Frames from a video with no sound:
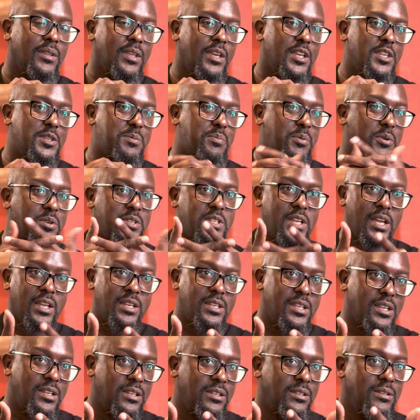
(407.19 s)
it's
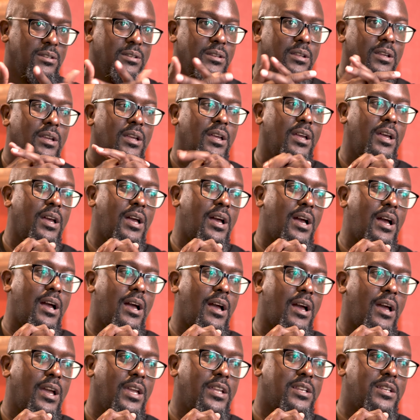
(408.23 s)
protected,
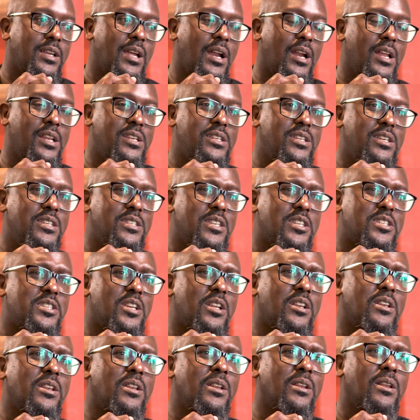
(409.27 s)
it guarantees a
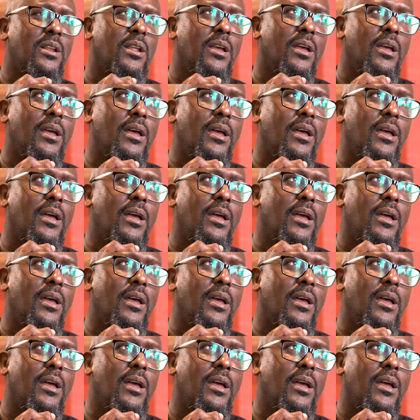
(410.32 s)
certain